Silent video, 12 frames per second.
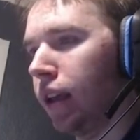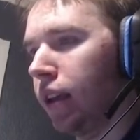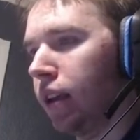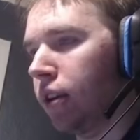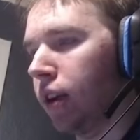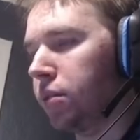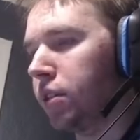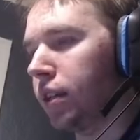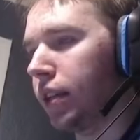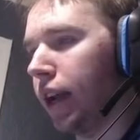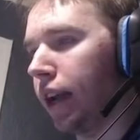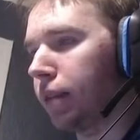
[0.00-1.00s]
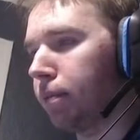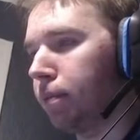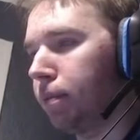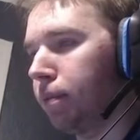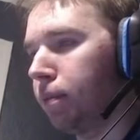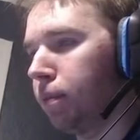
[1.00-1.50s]
Here comes the attack.
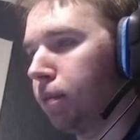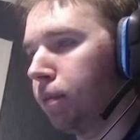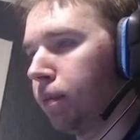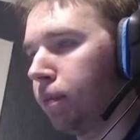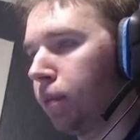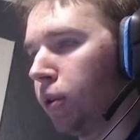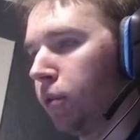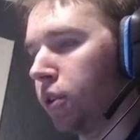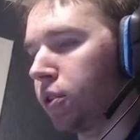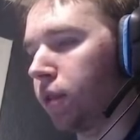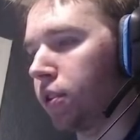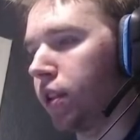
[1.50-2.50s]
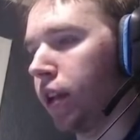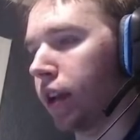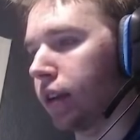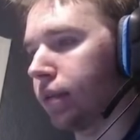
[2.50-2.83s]
Boom, there's the first attack.